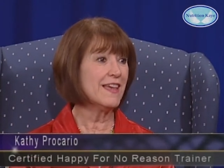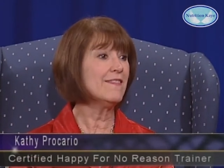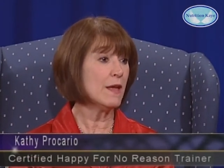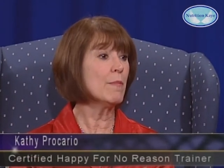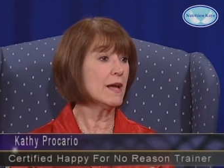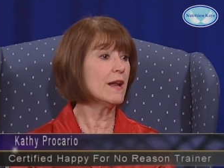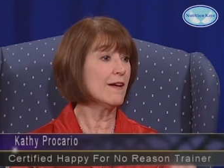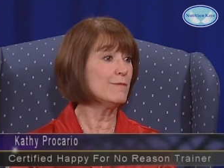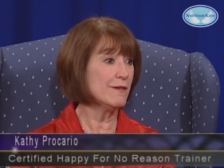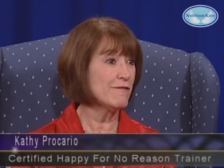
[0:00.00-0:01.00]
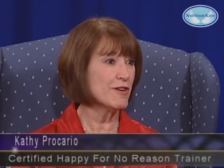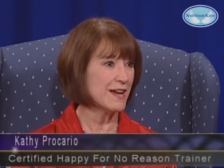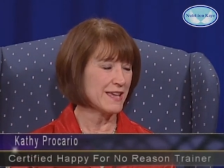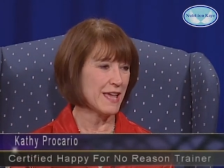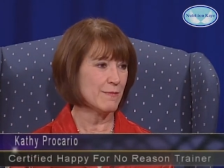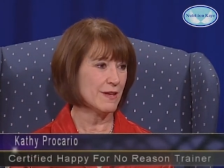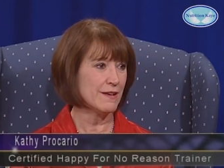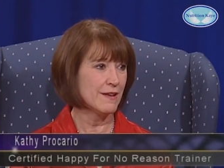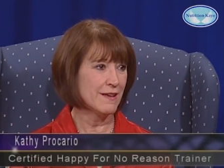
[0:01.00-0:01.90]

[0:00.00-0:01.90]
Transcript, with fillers: than they might have before I came in.